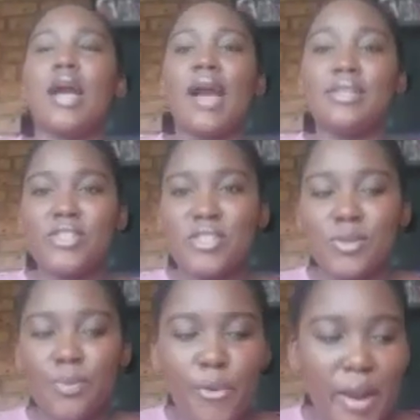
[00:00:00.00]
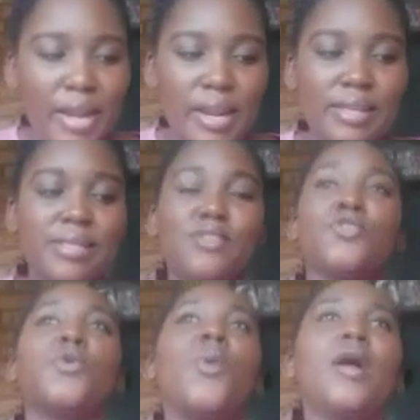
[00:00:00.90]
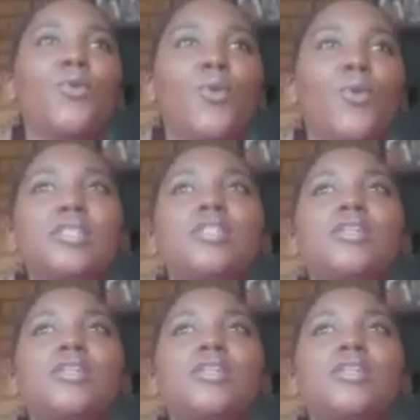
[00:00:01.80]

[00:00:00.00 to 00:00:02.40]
I just prayed and I said, you know what, Lord?